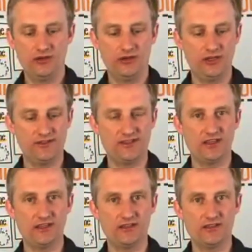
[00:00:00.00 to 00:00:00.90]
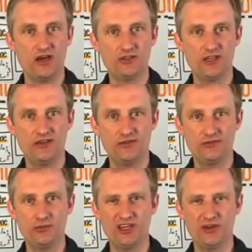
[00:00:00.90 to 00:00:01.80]
in a second how the live
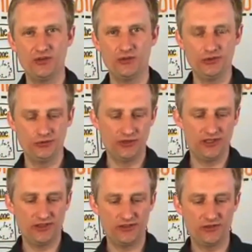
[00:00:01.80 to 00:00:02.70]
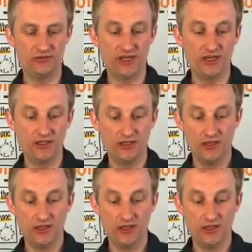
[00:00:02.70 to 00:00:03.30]
streaming, how useful it is so far.